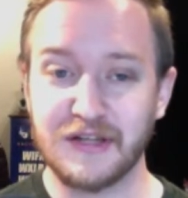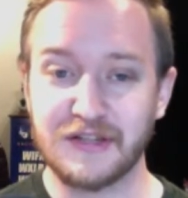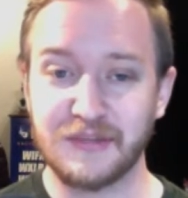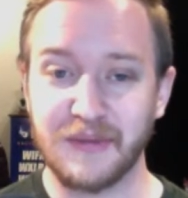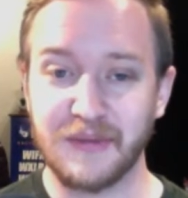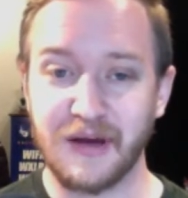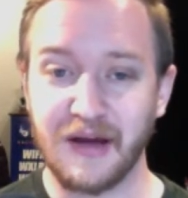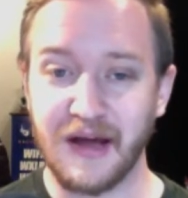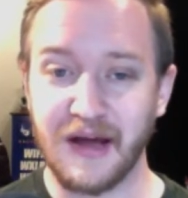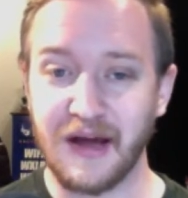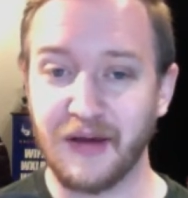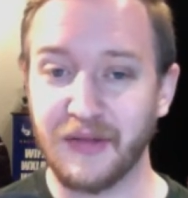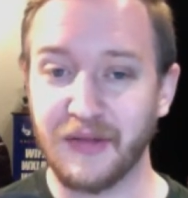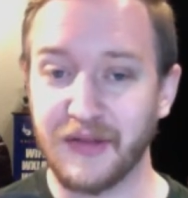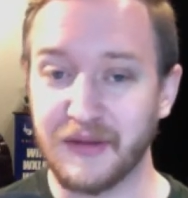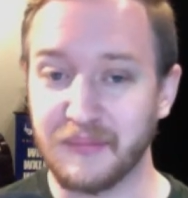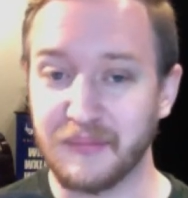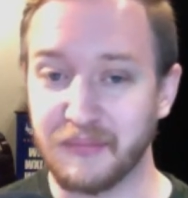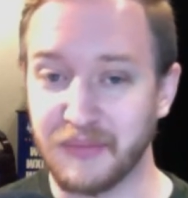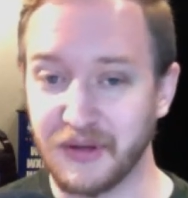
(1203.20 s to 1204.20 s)
about how
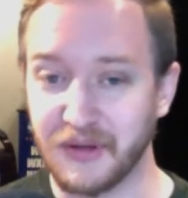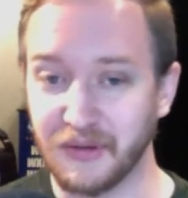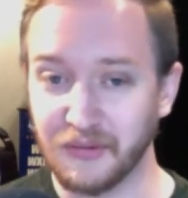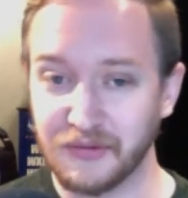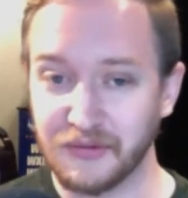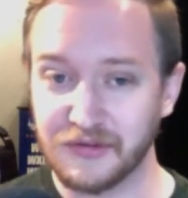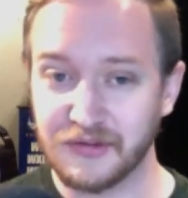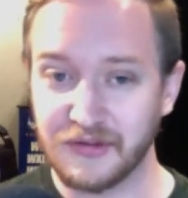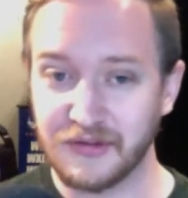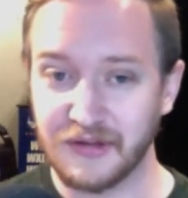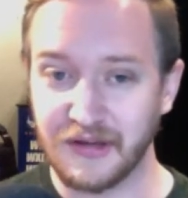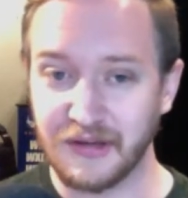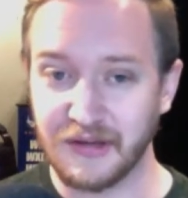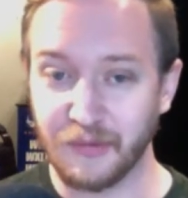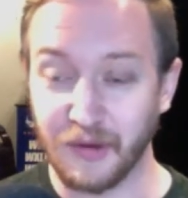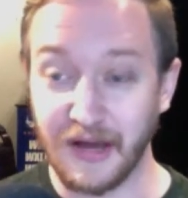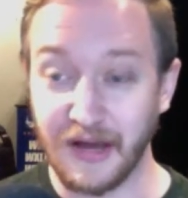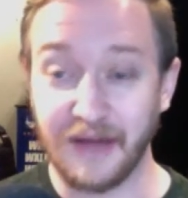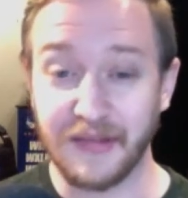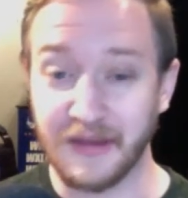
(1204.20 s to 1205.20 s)
they built,
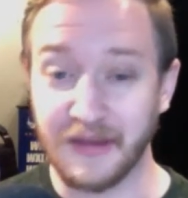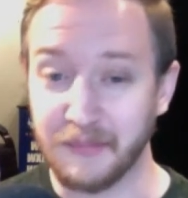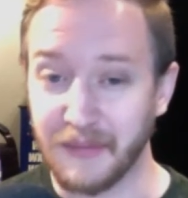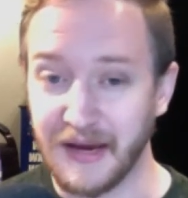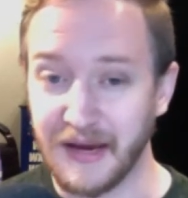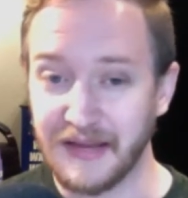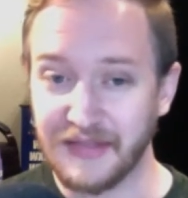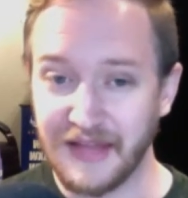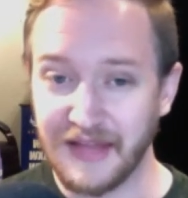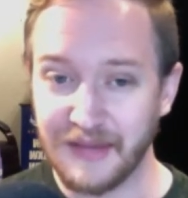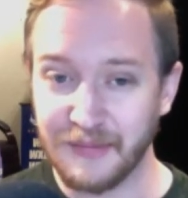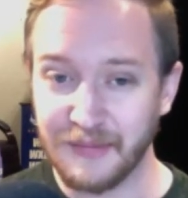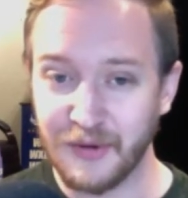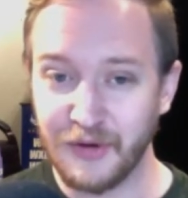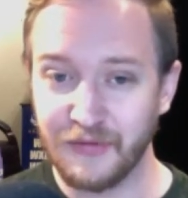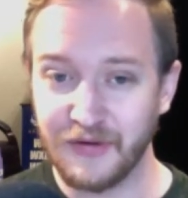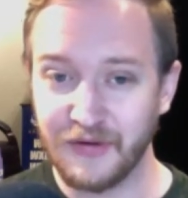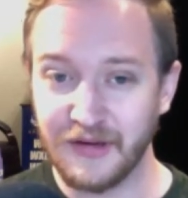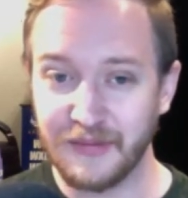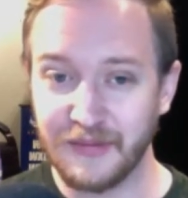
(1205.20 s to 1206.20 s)
well, how they made that
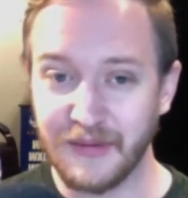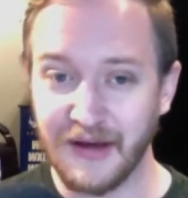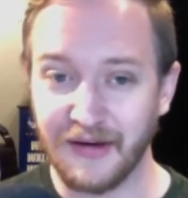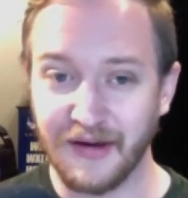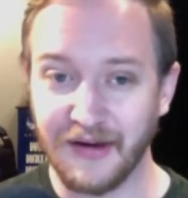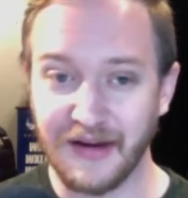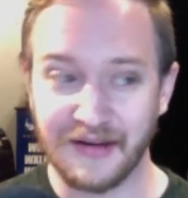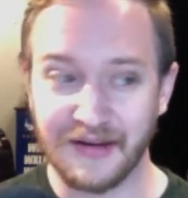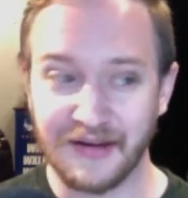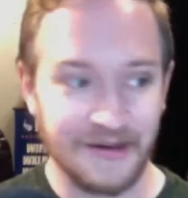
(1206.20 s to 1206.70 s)
movie about like mm-hmm.